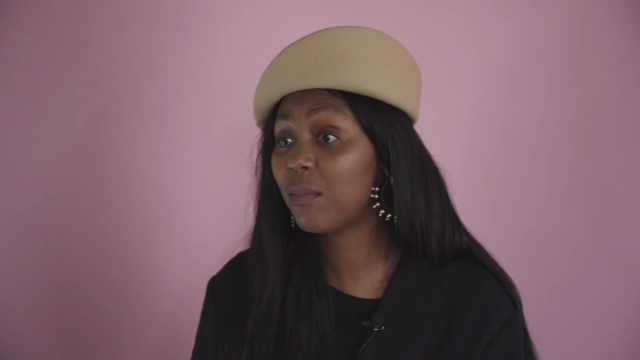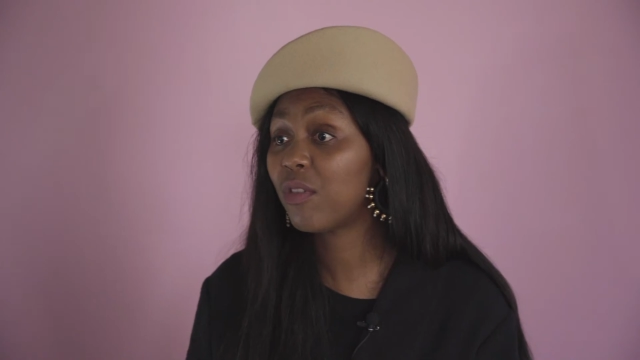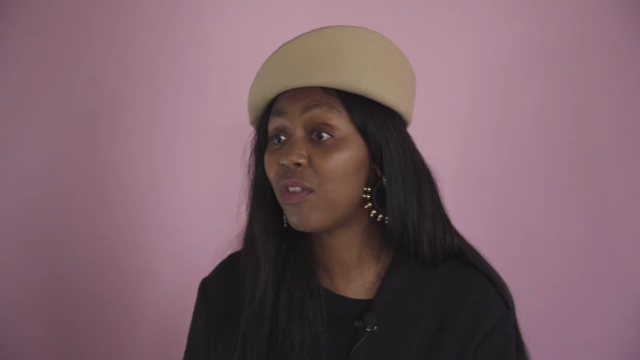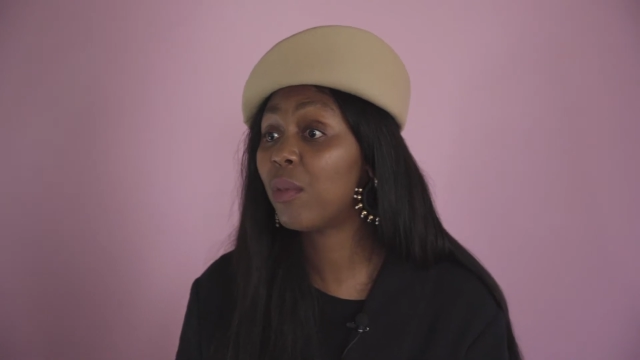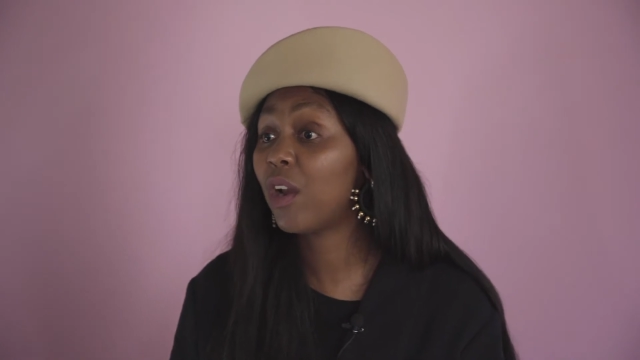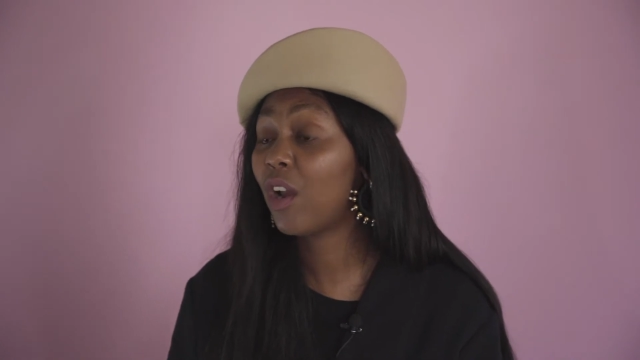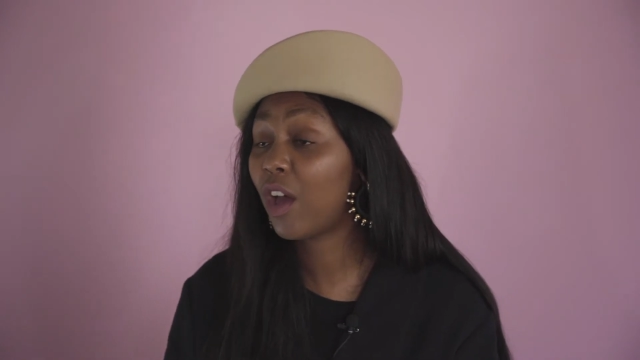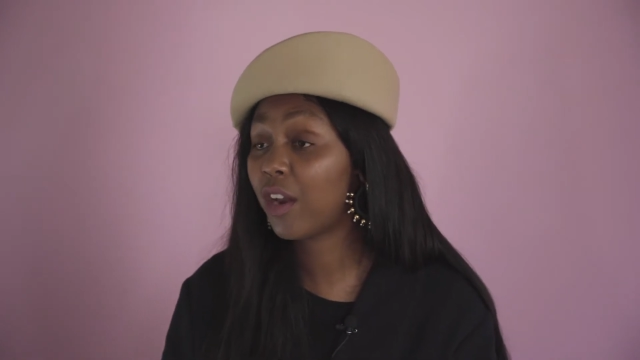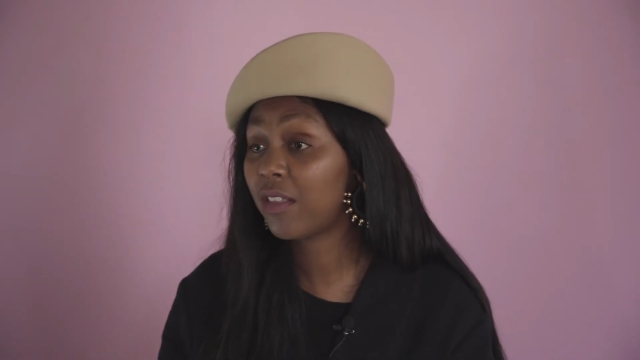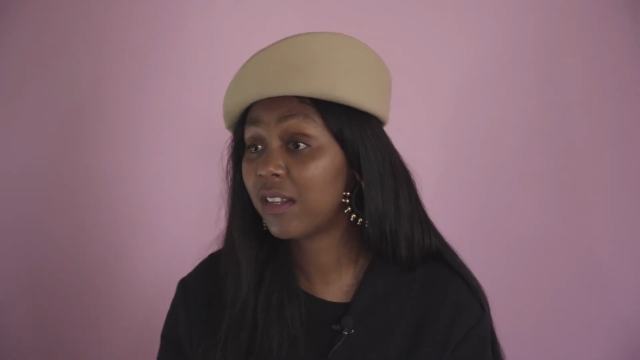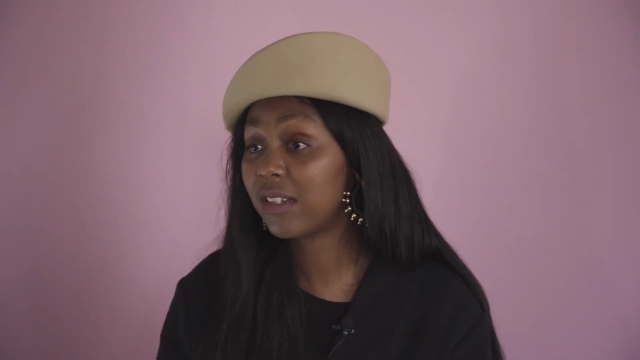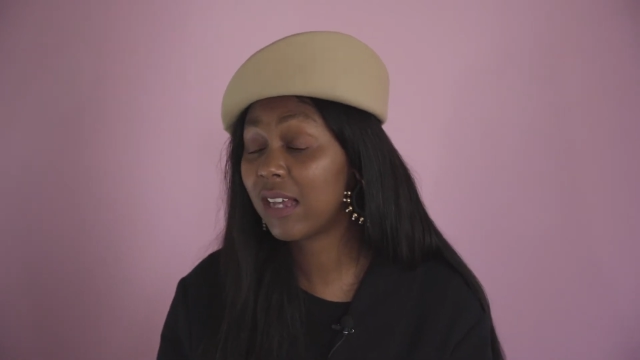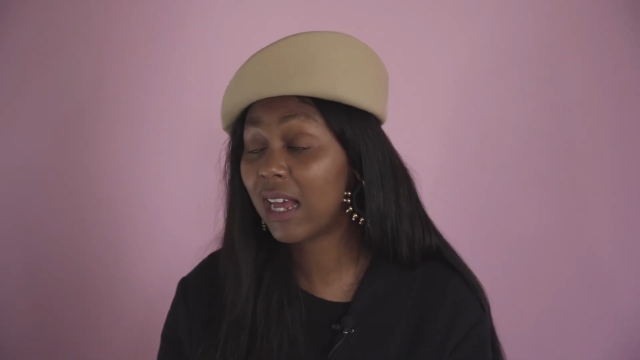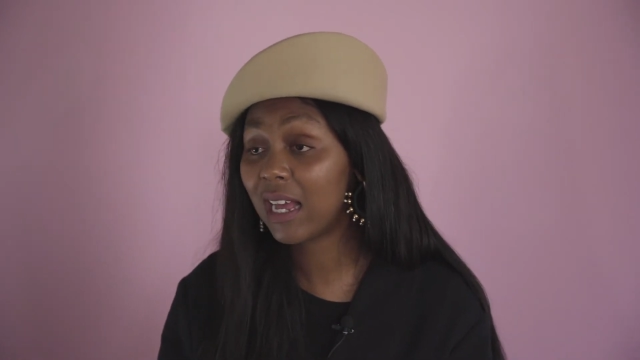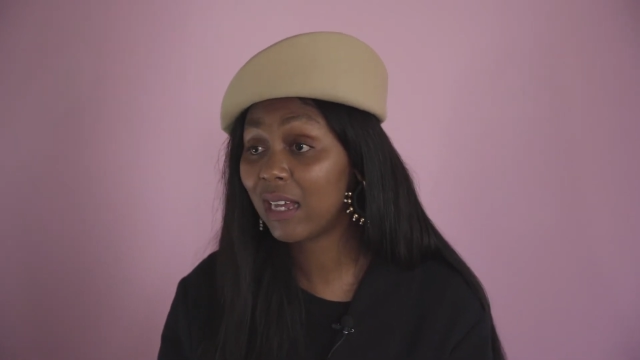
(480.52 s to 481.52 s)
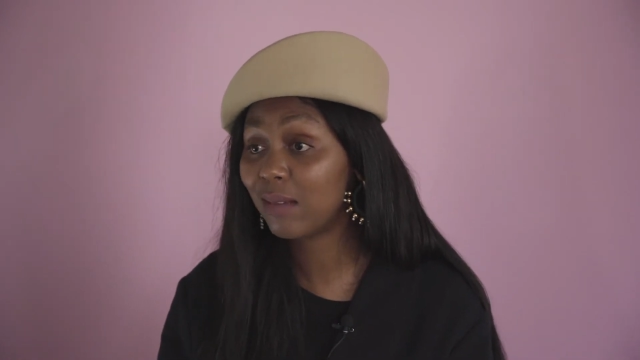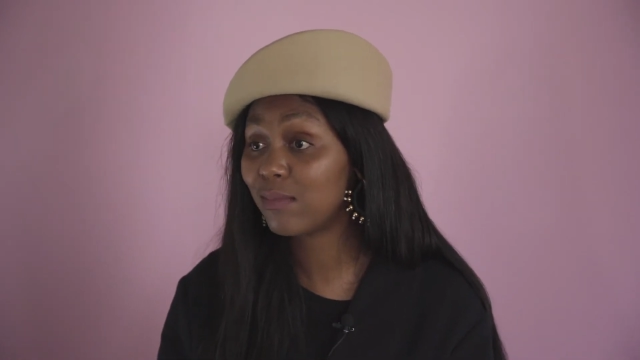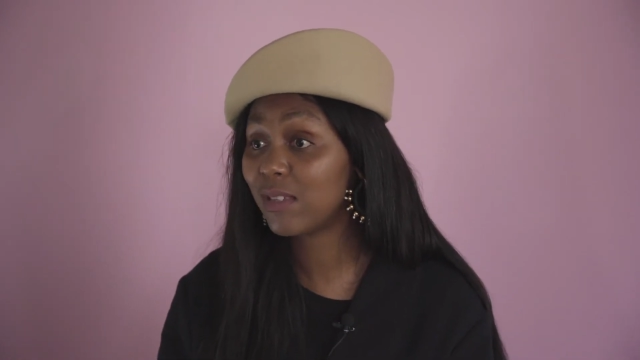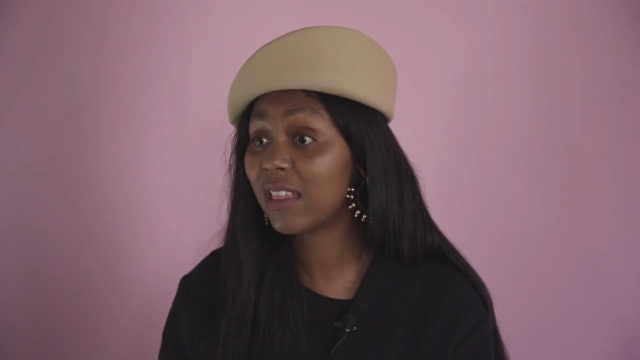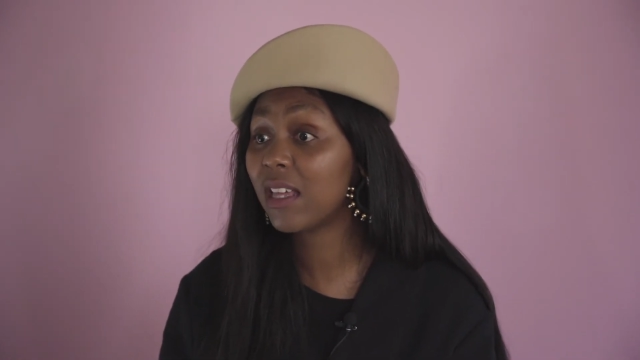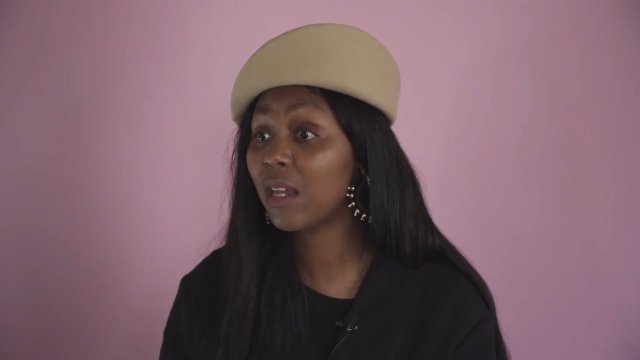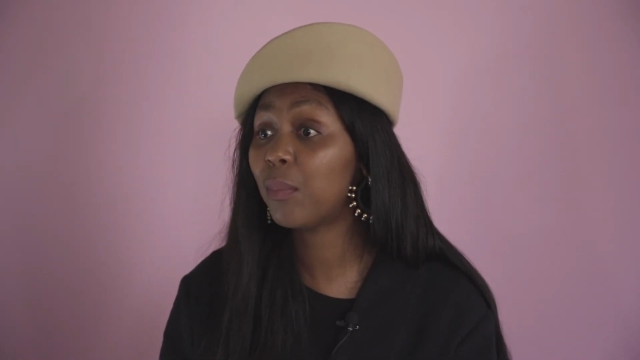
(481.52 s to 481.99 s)
of them a lot of the
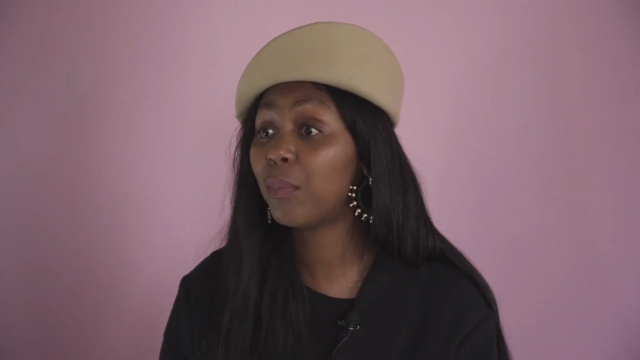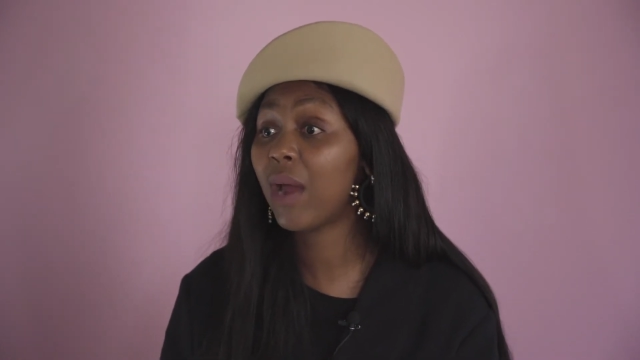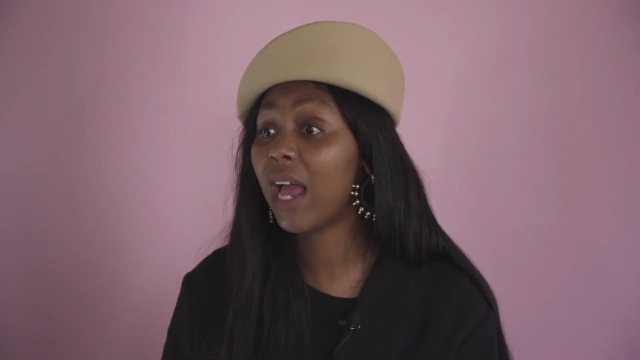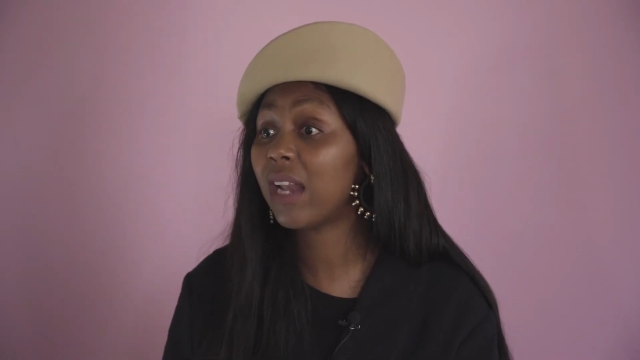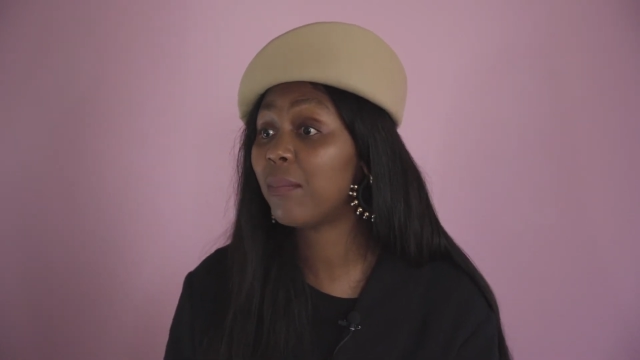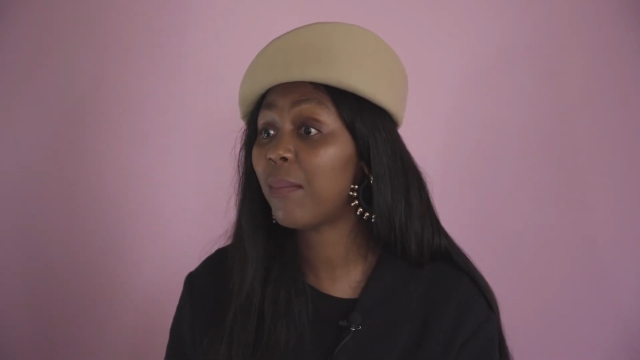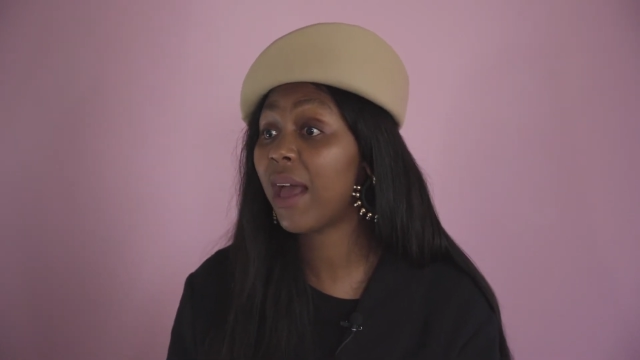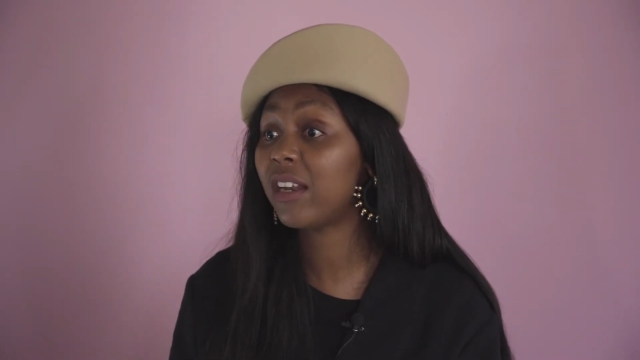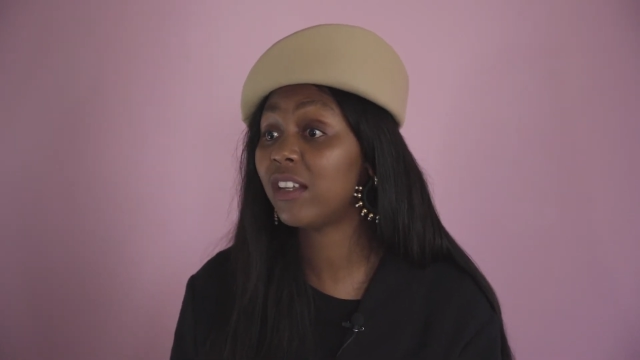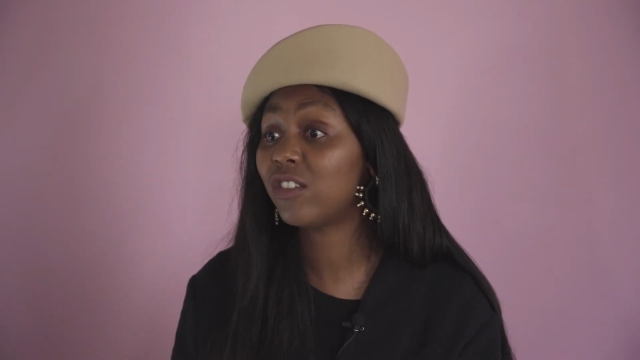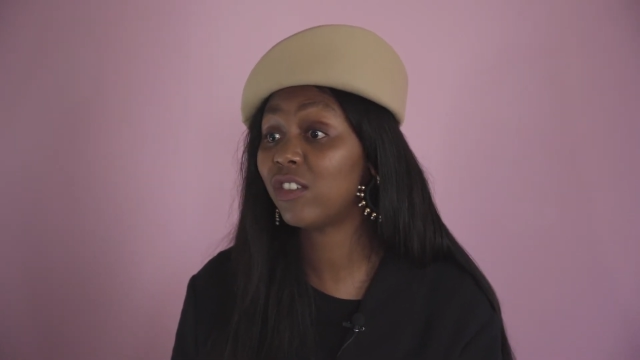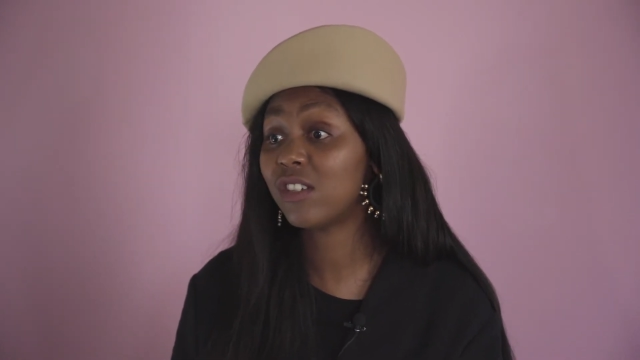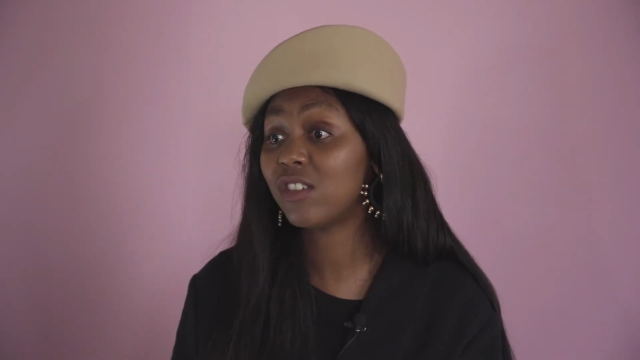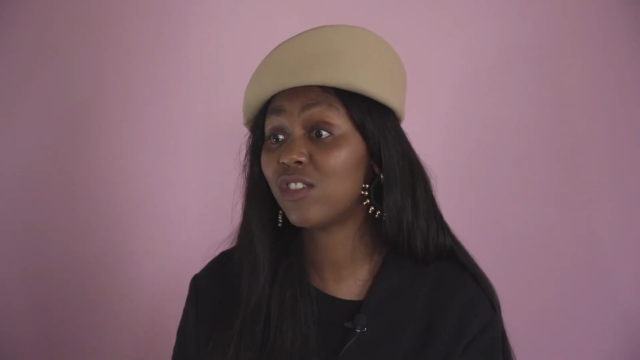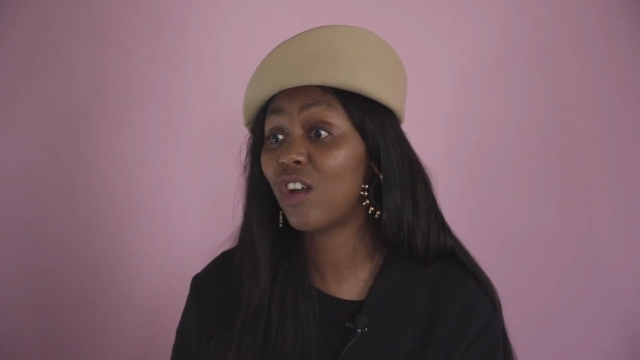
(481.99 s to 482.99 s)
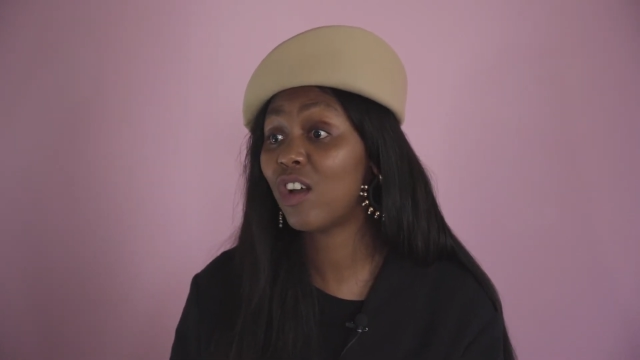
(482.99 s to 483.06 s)
times. I think brand managers